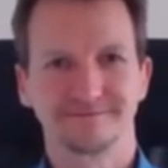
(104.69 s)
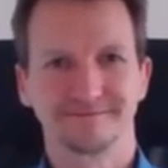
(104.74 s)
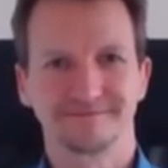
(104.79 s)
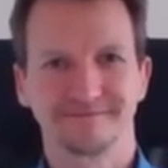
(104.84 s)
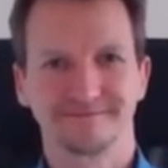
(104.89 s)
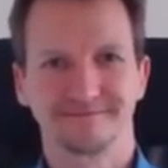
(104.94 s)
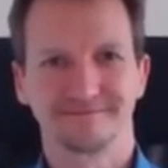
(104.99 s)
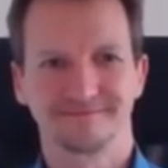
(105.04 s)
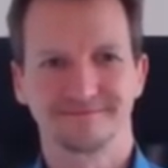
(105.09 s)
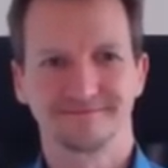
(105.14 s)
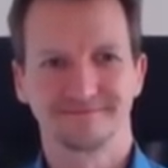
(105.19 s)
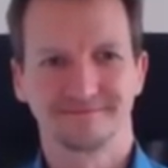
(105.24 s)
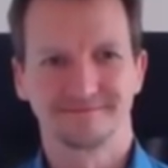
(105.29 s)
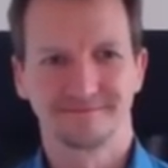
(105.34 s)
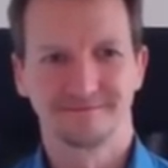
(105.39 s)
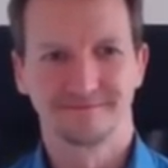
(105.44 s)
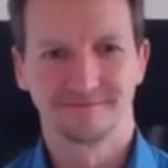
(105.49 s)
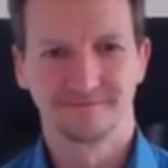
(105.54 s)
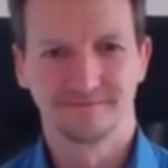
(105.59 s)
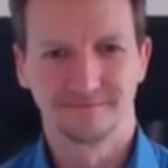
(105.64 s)

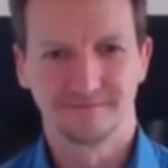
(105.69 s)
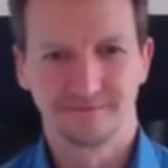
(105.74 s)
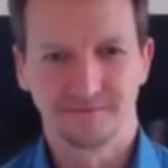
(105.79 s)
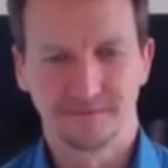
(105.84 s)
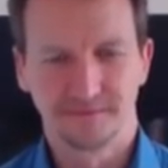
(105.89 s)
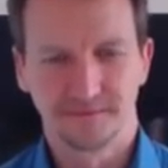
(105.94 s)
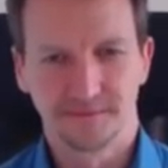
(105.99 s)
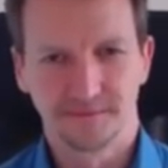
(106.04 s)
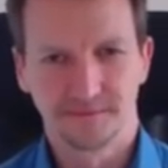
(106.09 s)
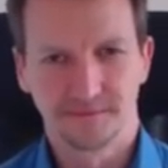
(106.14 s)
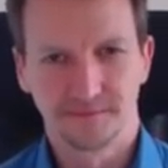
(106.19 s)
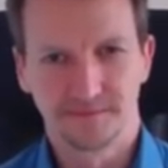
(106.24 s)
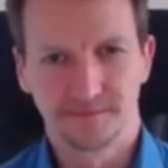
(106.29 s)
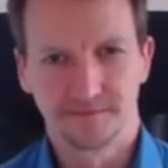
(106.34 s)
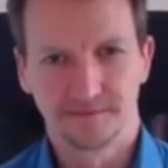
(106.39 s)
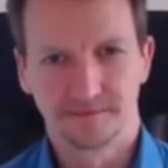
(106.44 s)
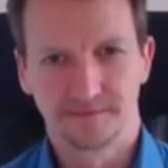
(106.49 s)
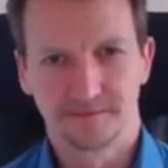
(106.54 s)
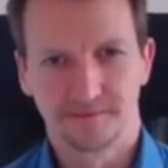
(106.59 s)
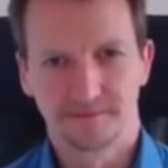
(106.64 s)

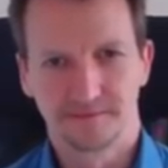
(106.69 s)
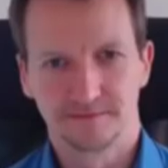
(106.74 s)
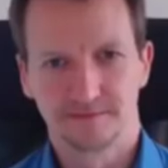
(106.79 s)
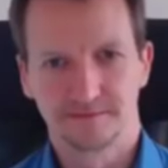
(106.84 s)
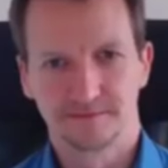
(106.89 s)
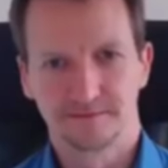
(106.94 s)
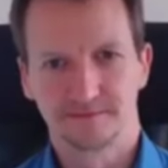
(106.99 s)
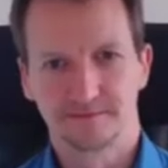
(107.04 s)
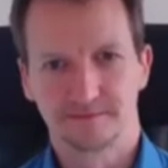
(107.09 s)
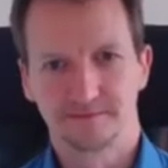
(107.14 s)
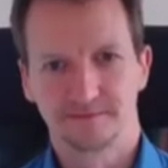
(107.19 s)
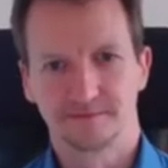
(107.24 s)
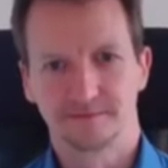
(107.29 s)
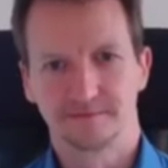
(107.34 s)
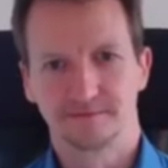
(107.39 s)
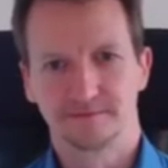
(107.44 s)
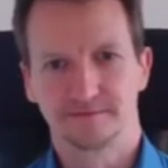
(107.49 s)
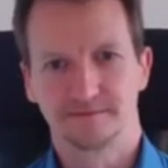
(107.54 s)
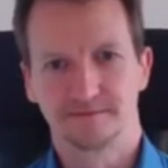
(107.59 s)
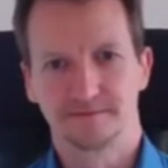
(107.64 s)

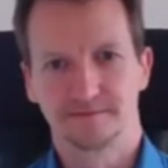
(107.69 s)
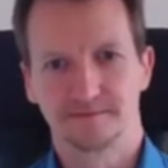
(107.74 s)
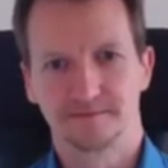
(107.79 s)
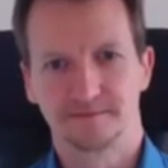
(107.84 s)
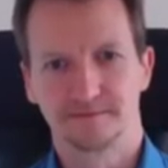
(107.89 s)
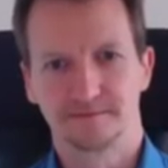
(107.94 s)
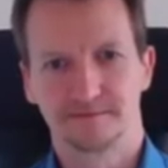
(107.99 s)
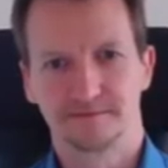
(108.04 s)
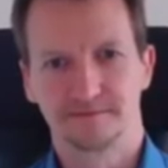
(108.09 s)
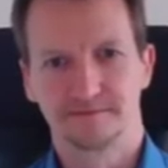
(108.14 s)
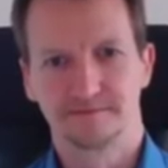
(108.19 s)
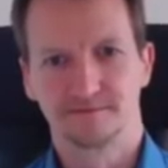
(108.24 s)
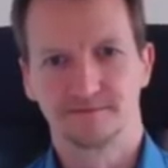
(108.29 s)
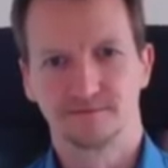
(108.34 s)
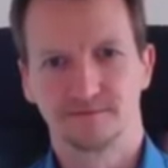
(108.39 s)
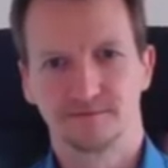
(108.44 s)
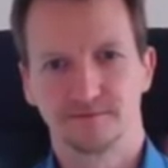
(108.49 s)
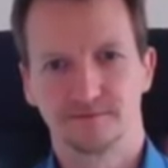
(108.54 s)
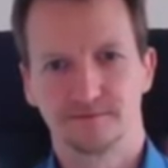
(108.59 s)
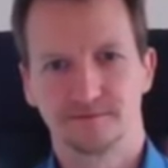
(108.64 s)

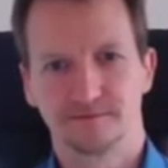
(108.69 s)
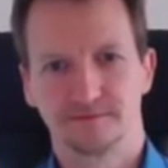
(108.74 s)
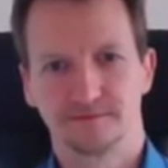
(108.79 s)
The person shown says nothing.